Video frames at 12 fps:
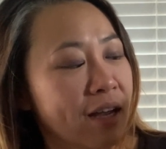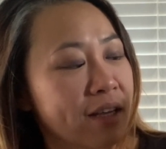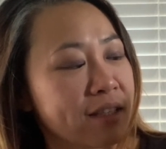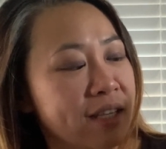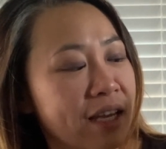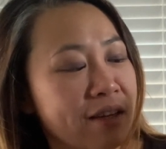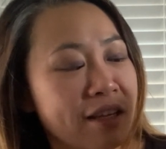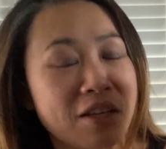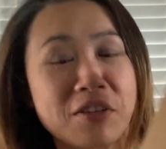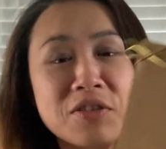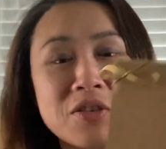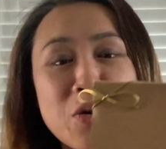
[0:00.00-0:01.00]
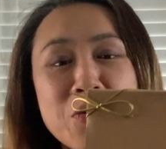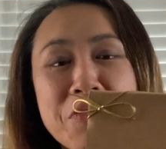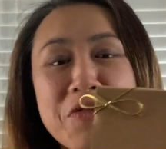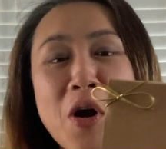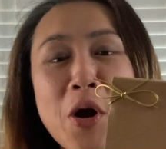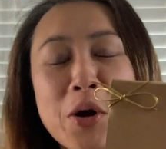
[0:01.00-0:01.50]
Standing Stone
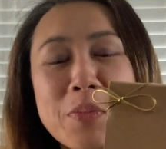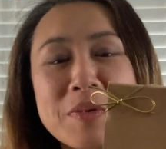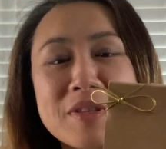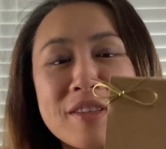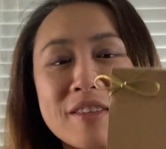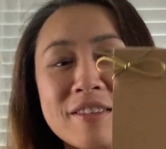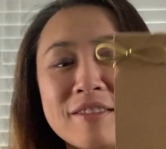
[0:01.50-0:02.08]
Farms.